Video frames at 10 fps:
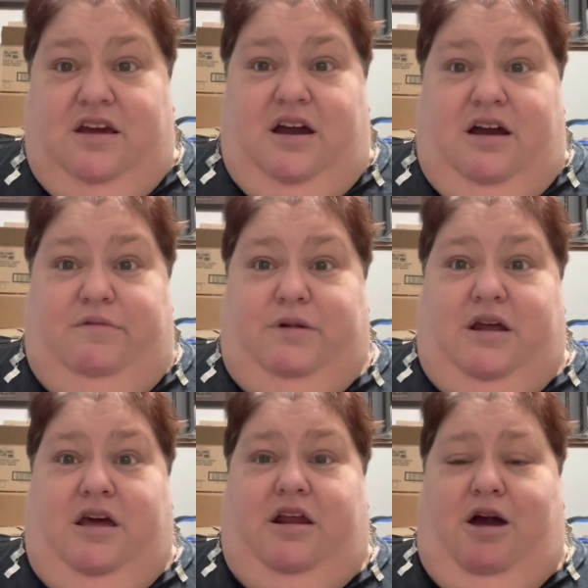I mean,
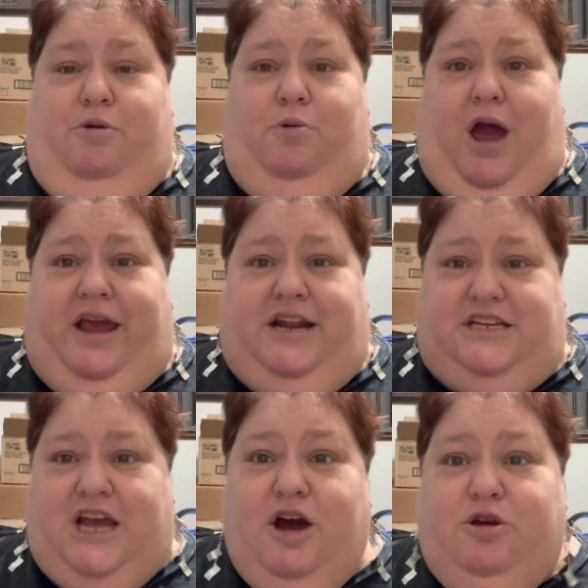and I could
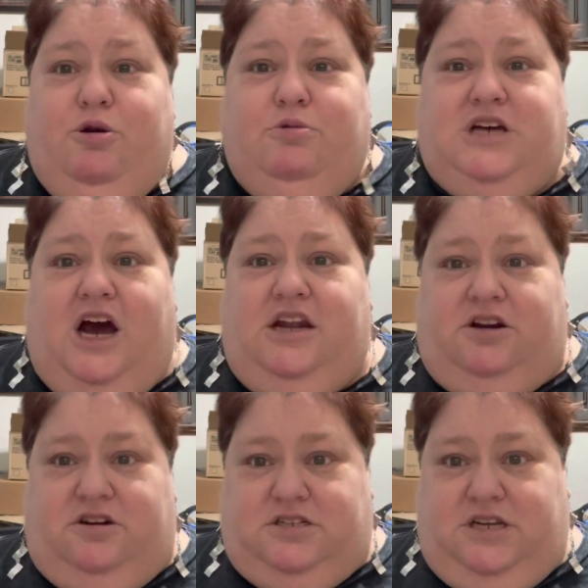tell you it was hot
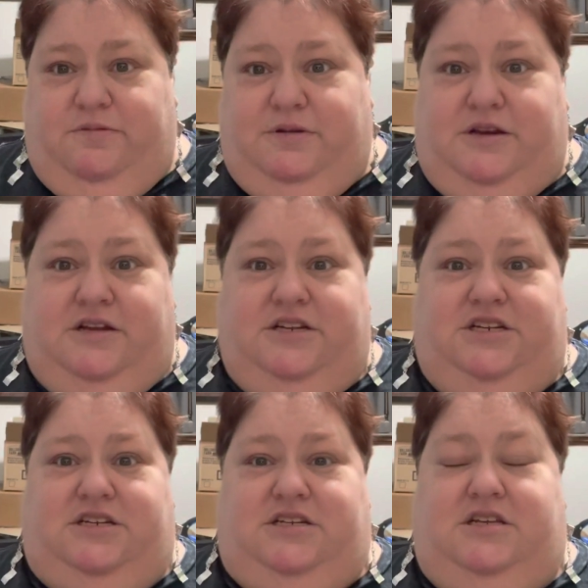dogs. I mean,
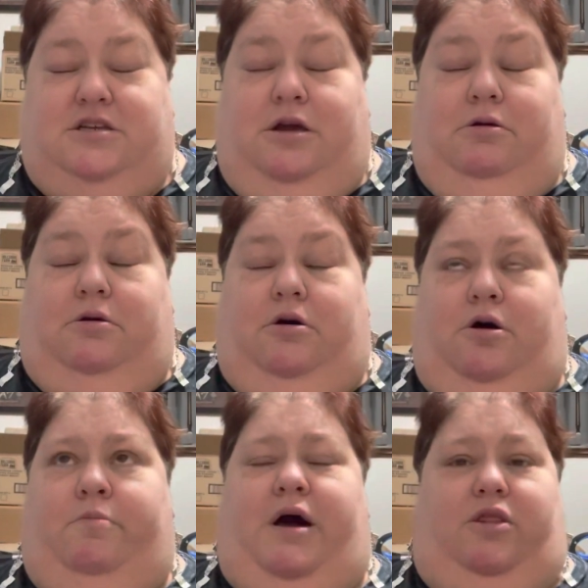it's like,
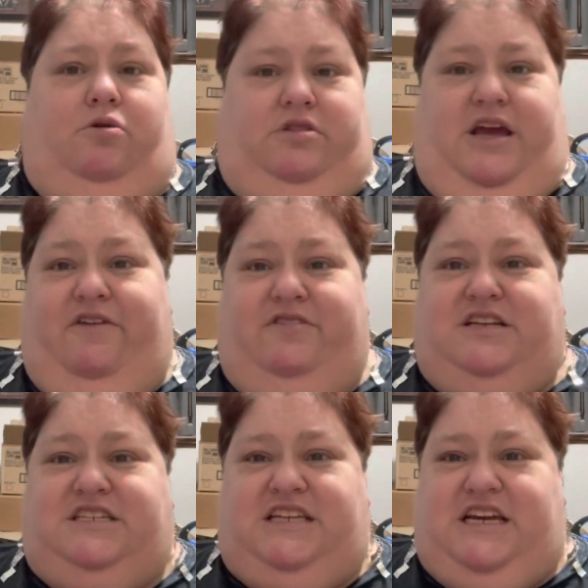oh my Lord. They have a
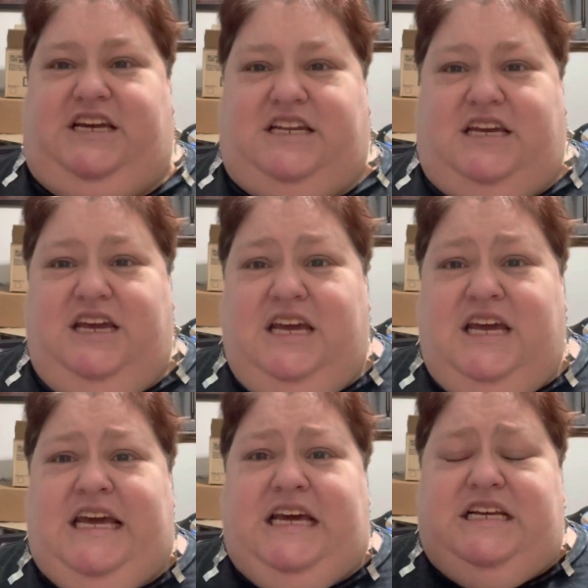distinct
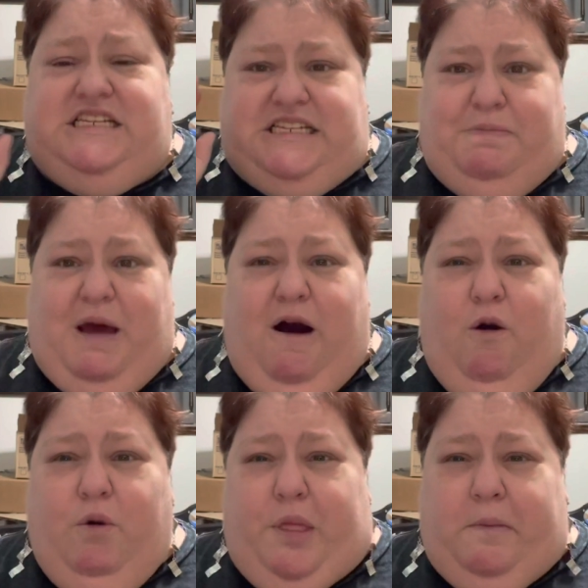
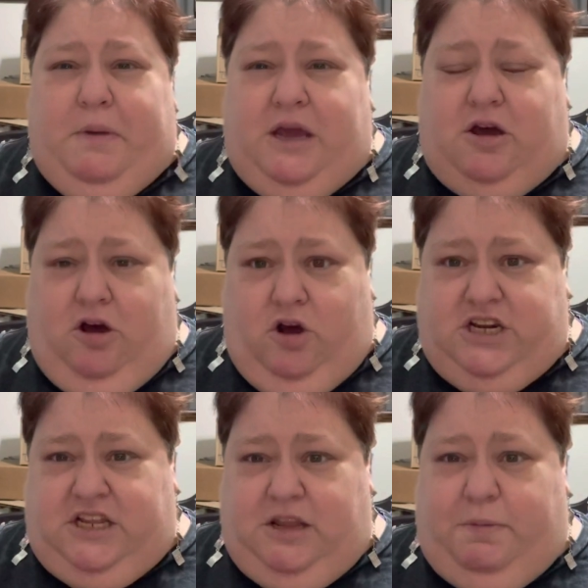smell when they're being
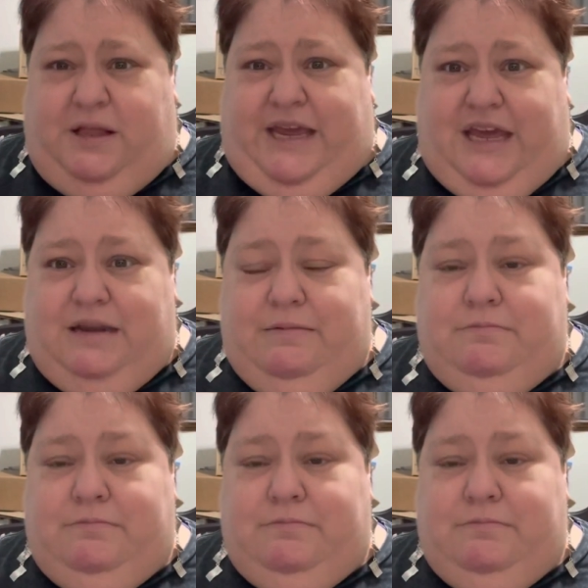cooked in the plant.